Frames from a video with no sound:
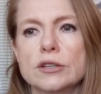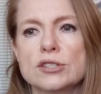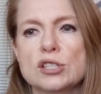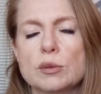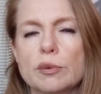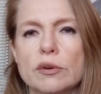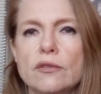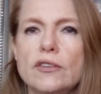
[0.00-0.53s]

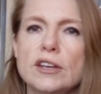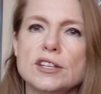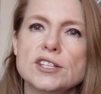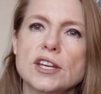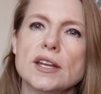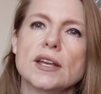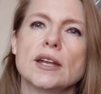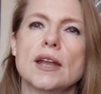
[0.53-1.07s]

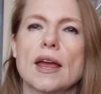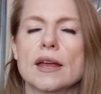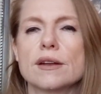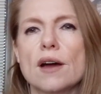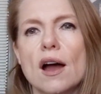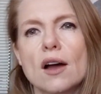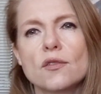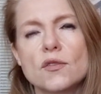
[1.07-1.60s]
supervision
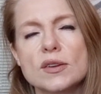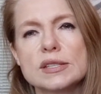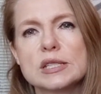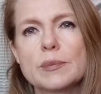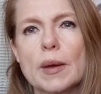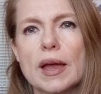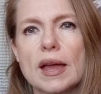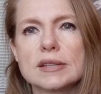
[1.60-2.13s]
and office
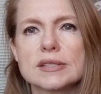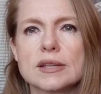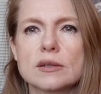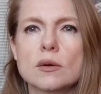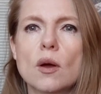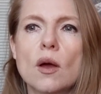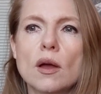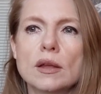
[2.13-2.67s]
space
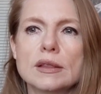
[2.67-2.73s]
and